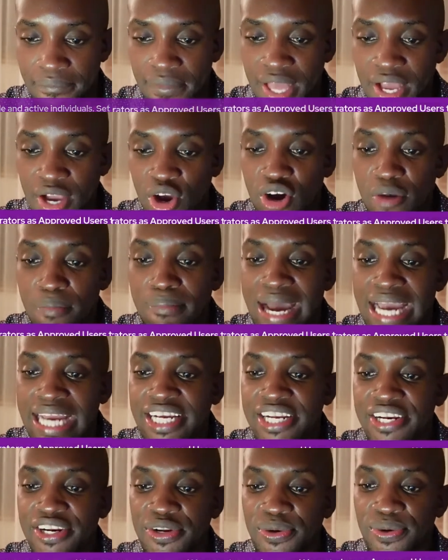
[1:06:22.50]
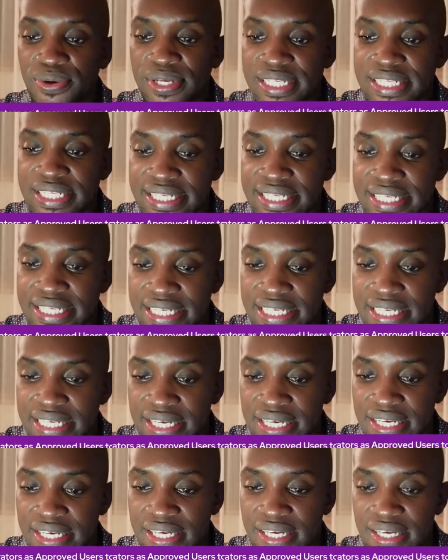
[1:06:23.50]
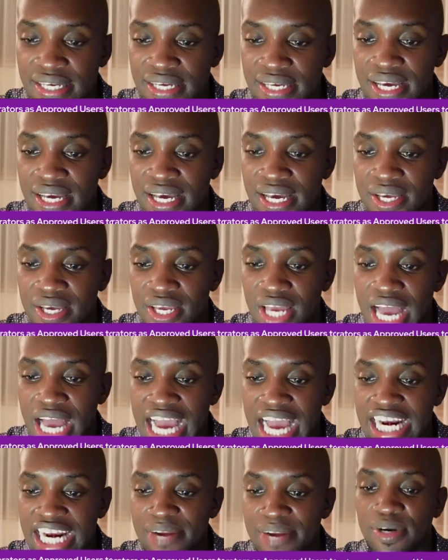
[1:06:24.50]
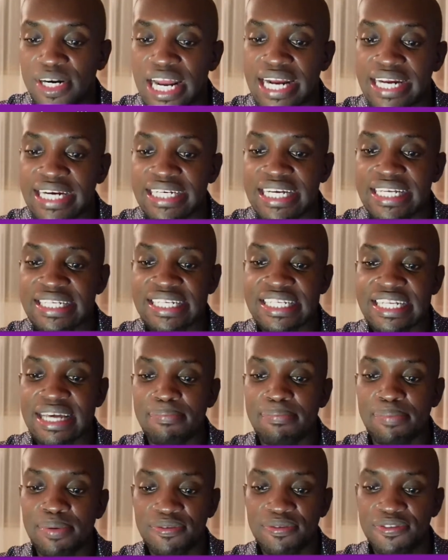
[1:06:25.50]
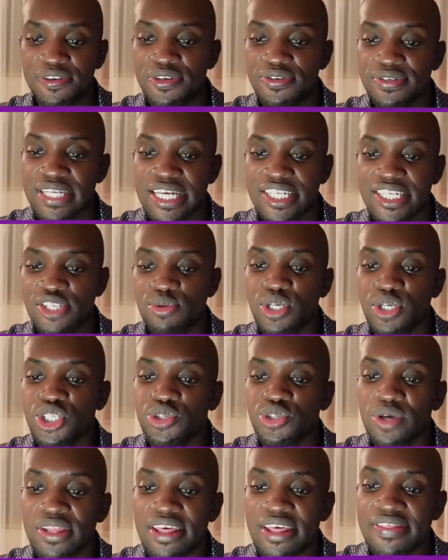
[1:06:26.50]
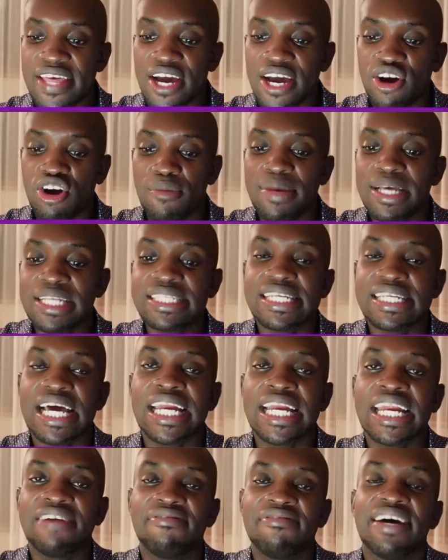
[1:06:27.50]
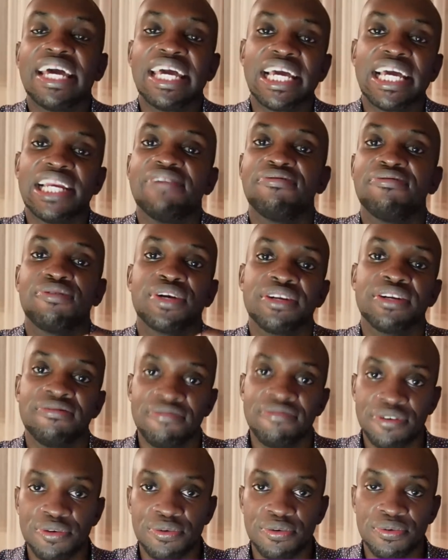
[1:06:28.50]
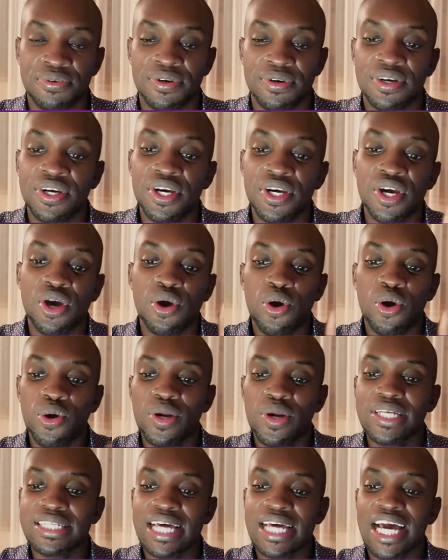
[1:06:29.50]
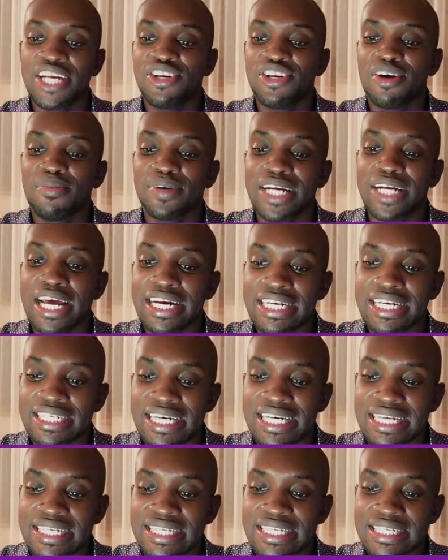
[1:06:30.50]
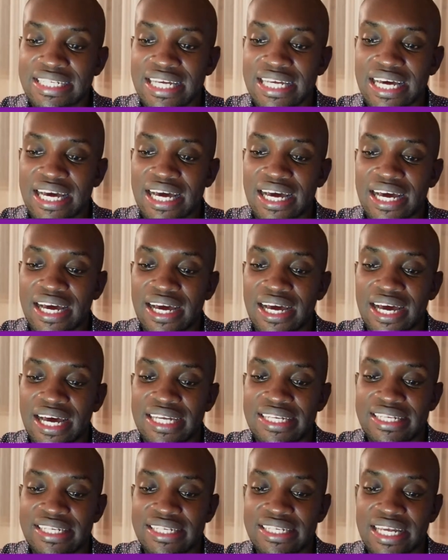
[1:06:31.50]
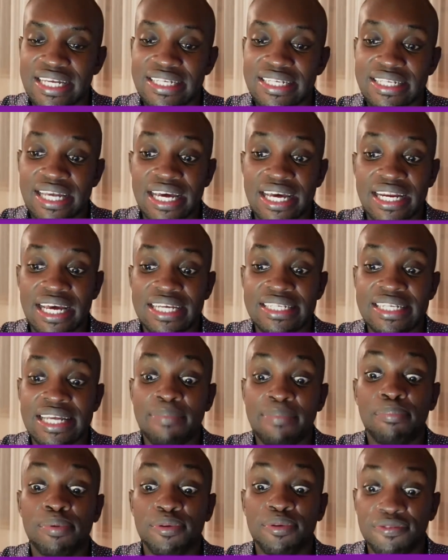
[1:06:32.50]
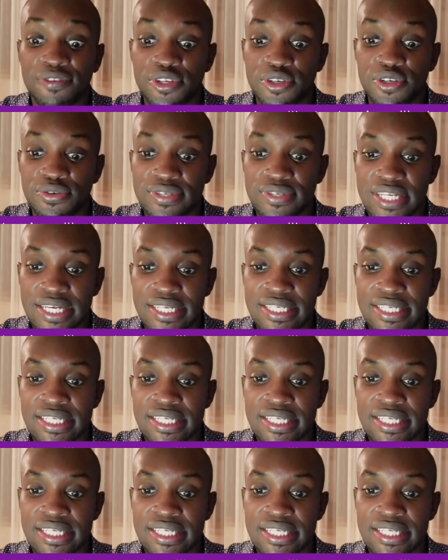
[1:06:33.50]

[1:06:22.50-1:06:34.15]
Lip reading: Combining roles. Add moderators as approved users to ensure that their comments are never held for review. Always add your moderators as approved users.